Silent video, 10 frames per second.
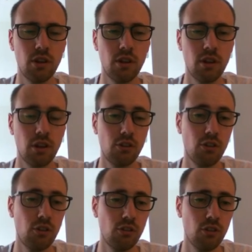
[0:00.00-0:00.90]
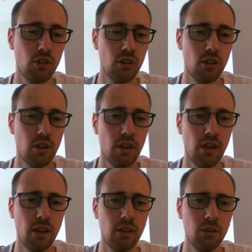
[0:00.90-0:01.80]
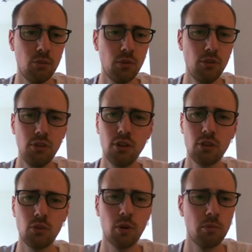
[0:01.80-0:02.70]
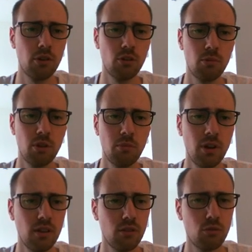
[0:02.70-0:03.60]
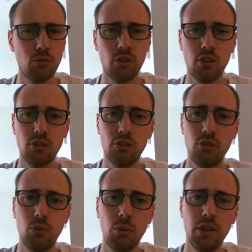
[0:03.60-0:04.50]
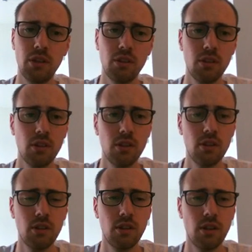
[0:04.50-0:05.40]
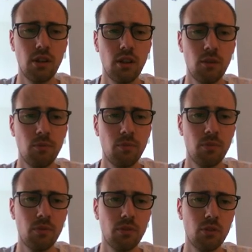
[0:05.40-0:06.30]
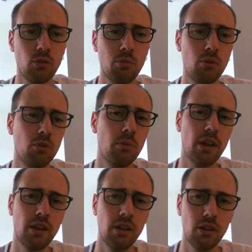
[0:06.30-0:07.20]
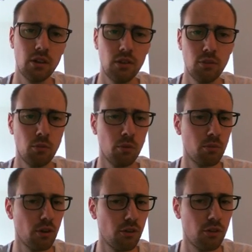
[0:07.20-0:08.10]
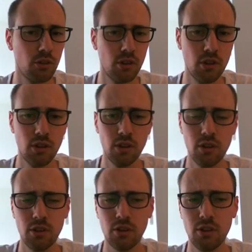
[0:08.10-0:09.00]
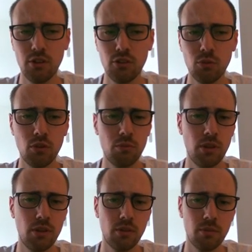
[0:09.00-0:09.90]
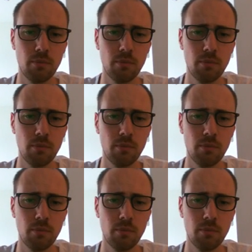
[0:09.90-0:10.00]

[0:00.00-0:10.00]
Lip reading: exchange. And with the dark tri bishop, he might have some chances to weaken or put the Black king under even more pressure. So this would have been